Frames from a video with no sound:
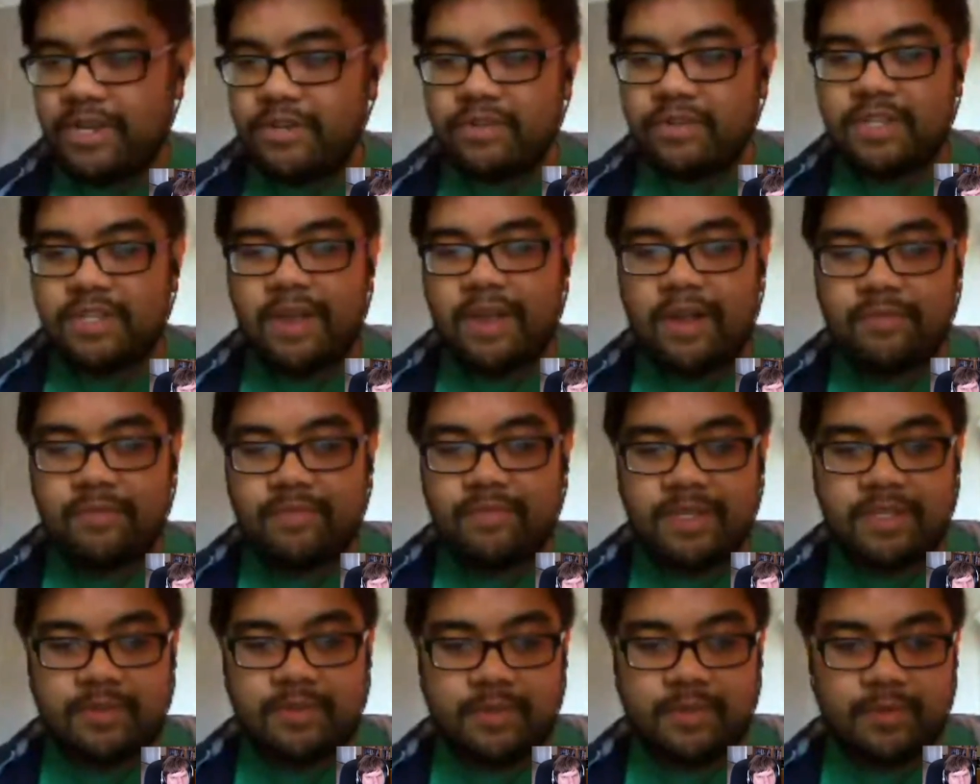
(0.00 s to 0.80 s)
new in town,
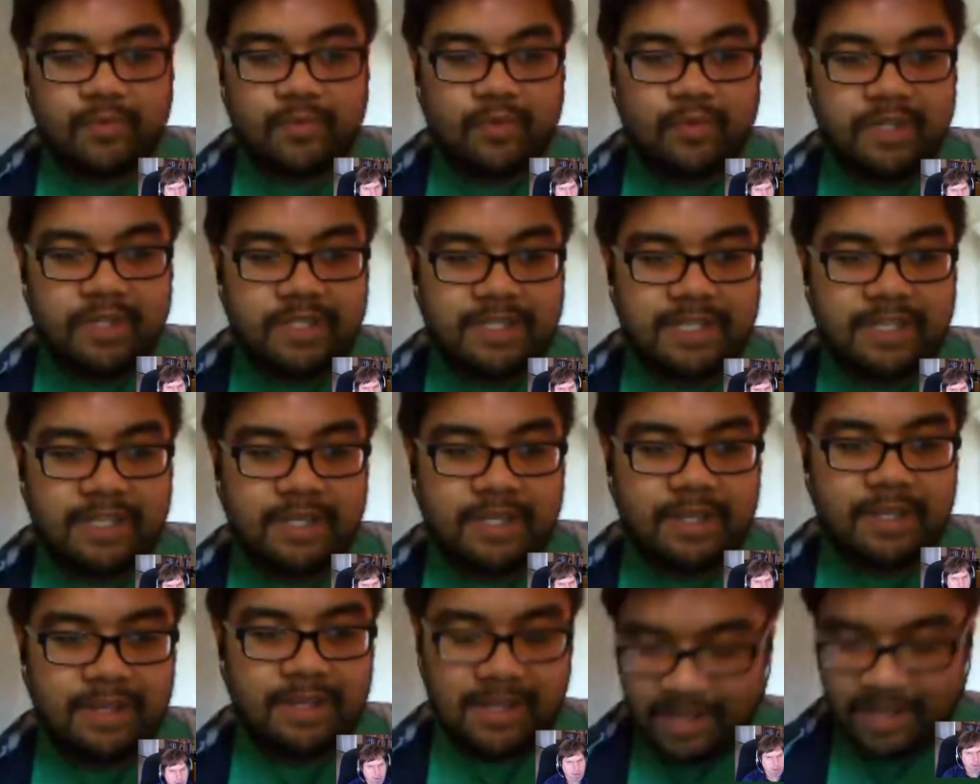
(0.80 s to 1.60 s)
Miss
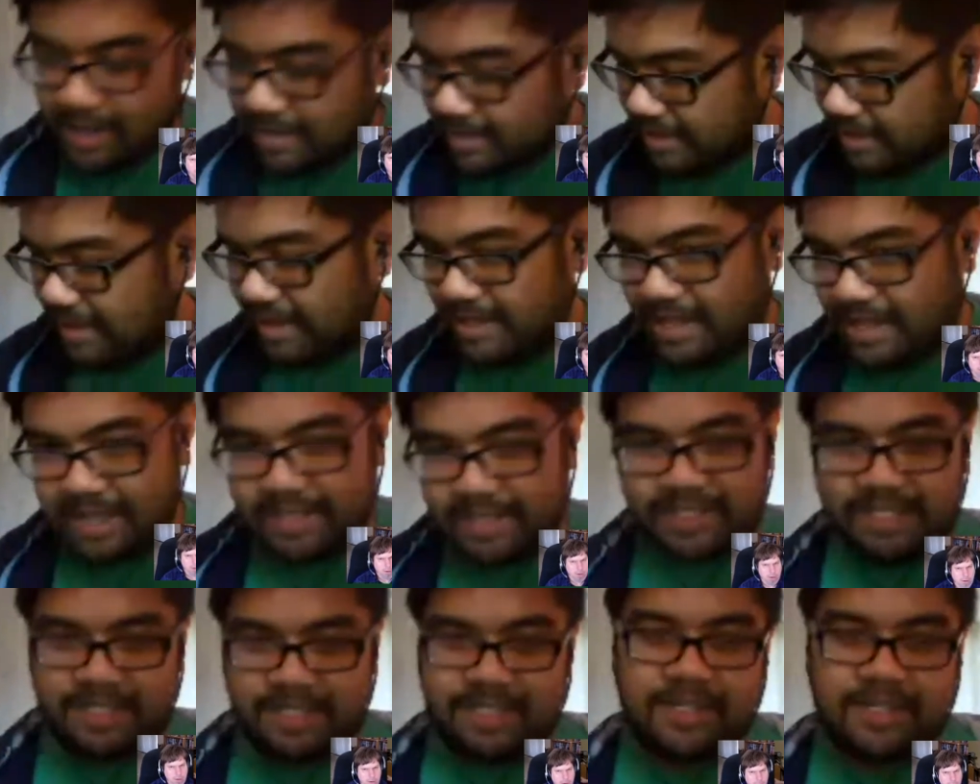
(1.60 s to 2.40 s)
Wilson. I think
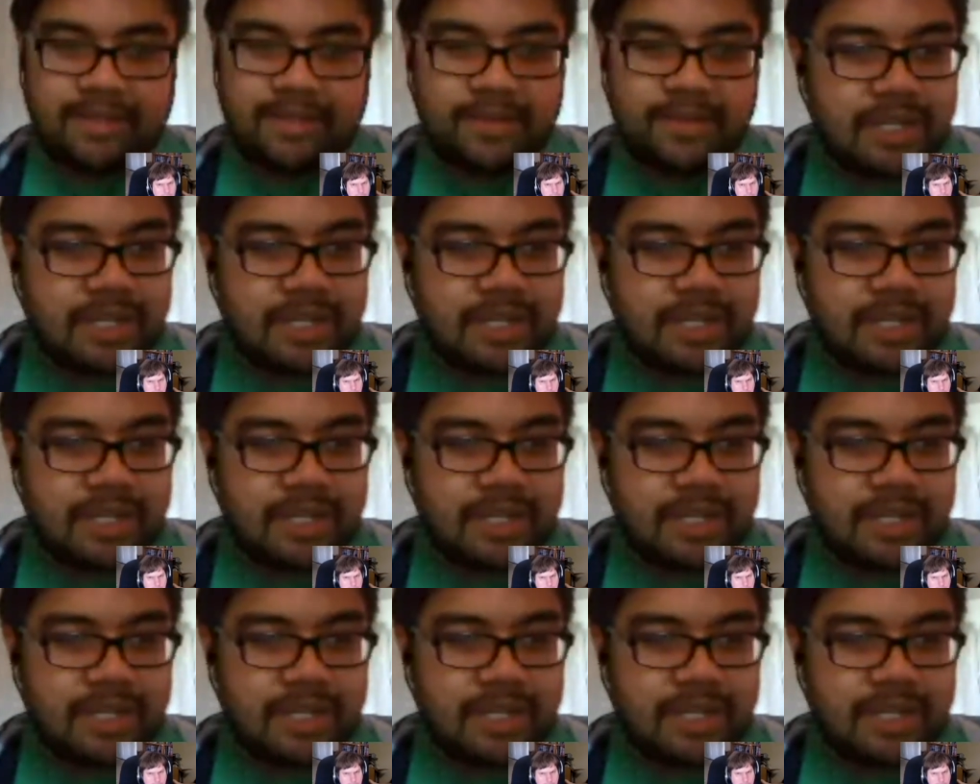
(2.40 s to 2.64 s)
that's